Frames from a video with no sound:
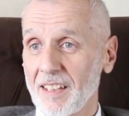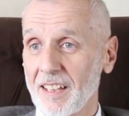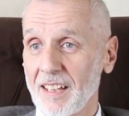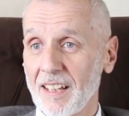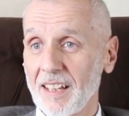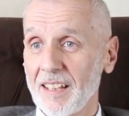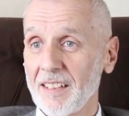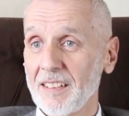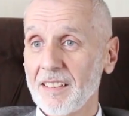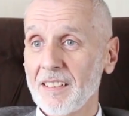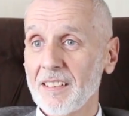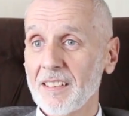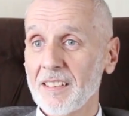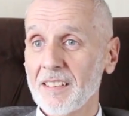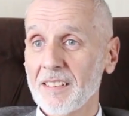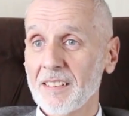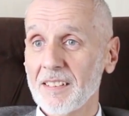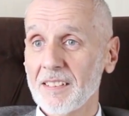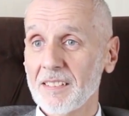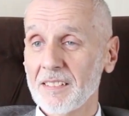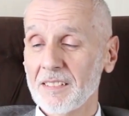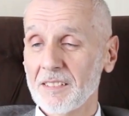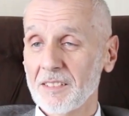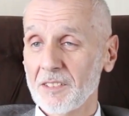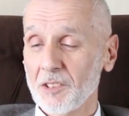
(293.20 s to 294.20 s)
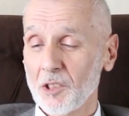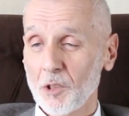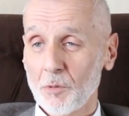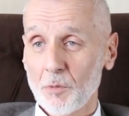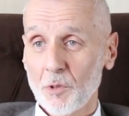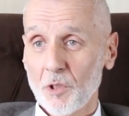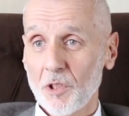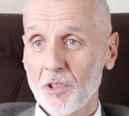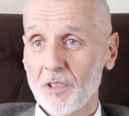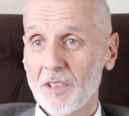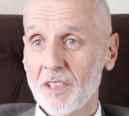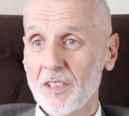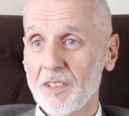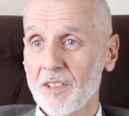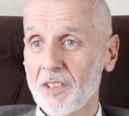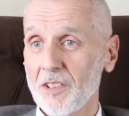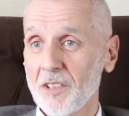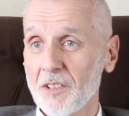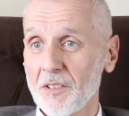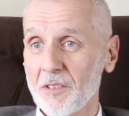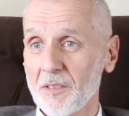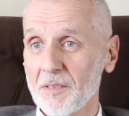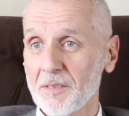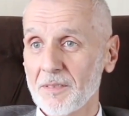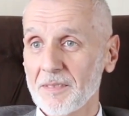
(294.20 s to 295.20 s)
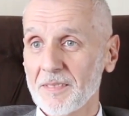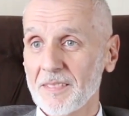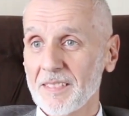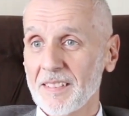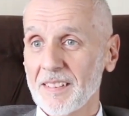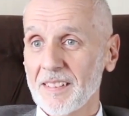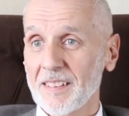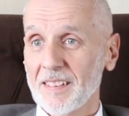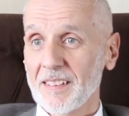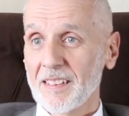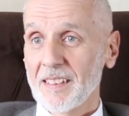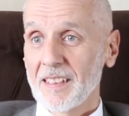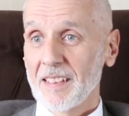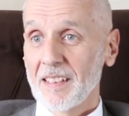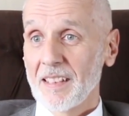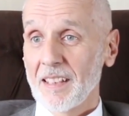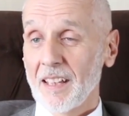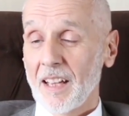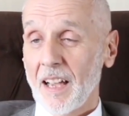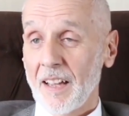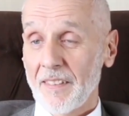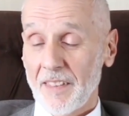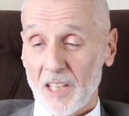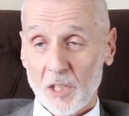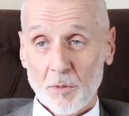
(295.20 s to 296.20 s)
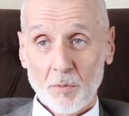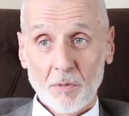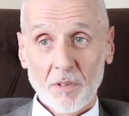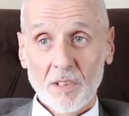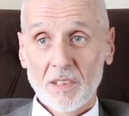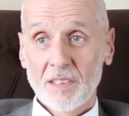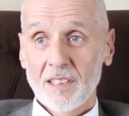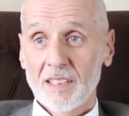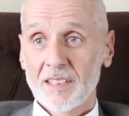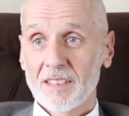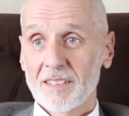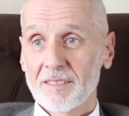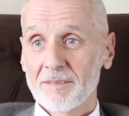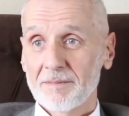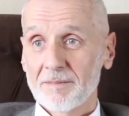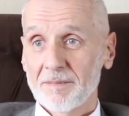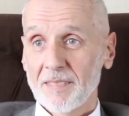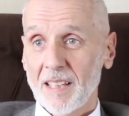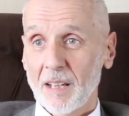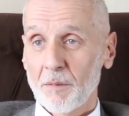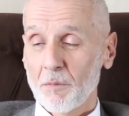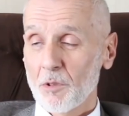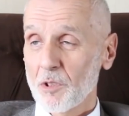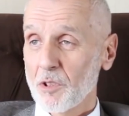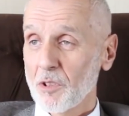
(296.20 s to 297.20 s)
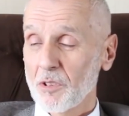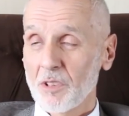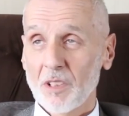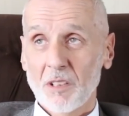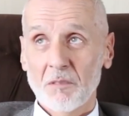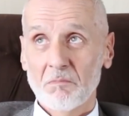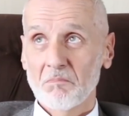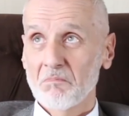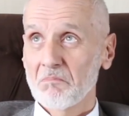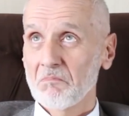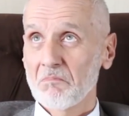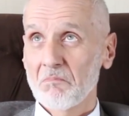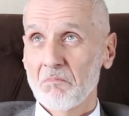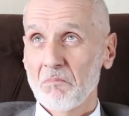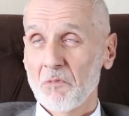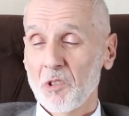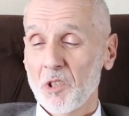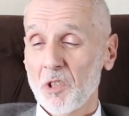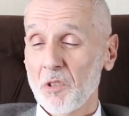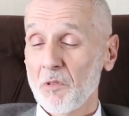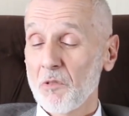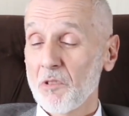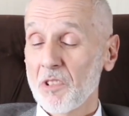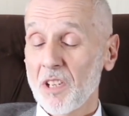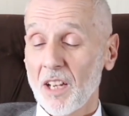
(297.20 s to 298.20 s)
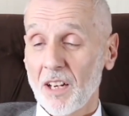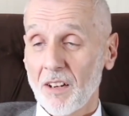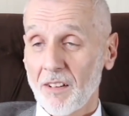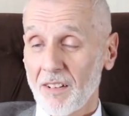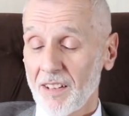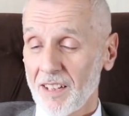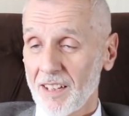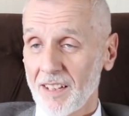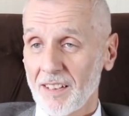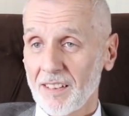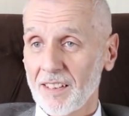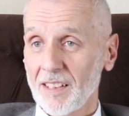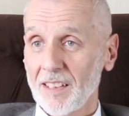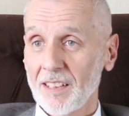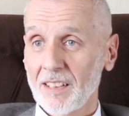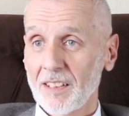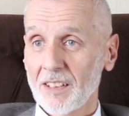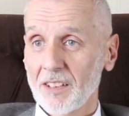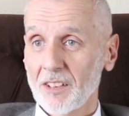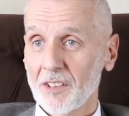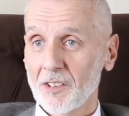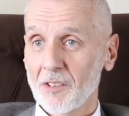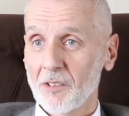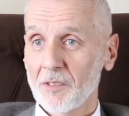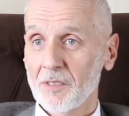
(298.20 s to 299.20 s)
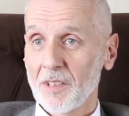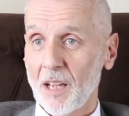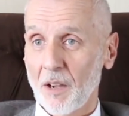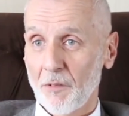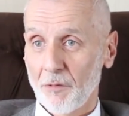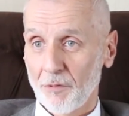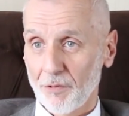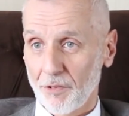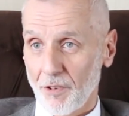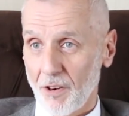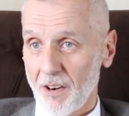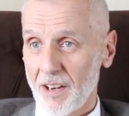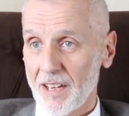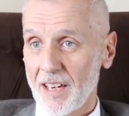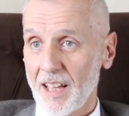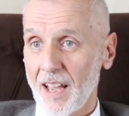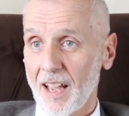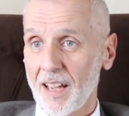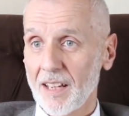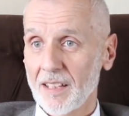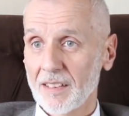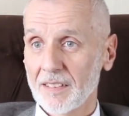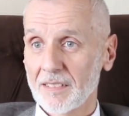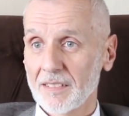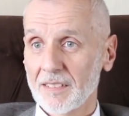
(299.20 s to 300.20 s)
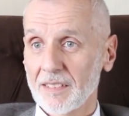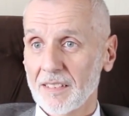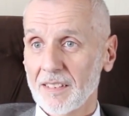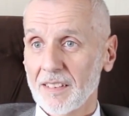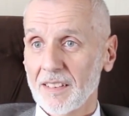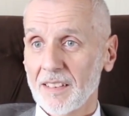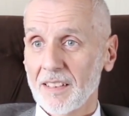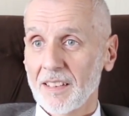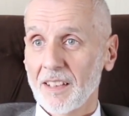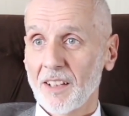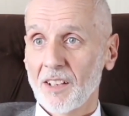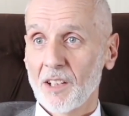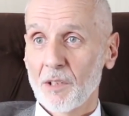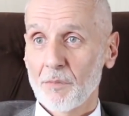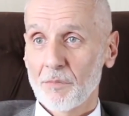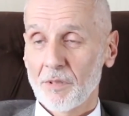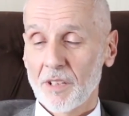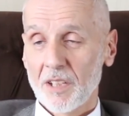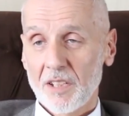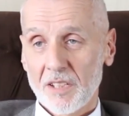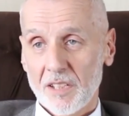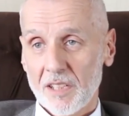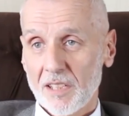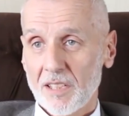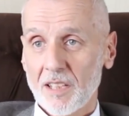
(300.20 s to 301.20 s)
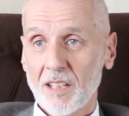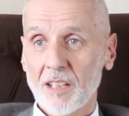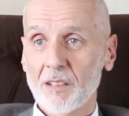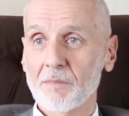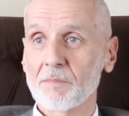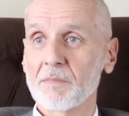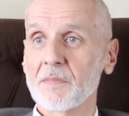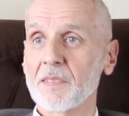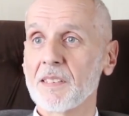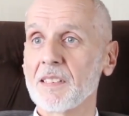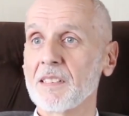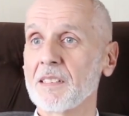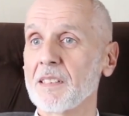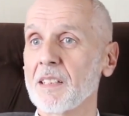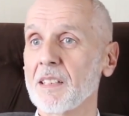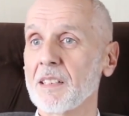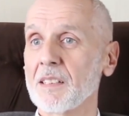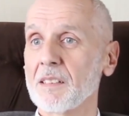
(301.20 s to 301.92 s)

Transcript: and do what you need to do. And that's what I did. That was on a Tuesday night, I think. And on that Friday, I embraced Islam in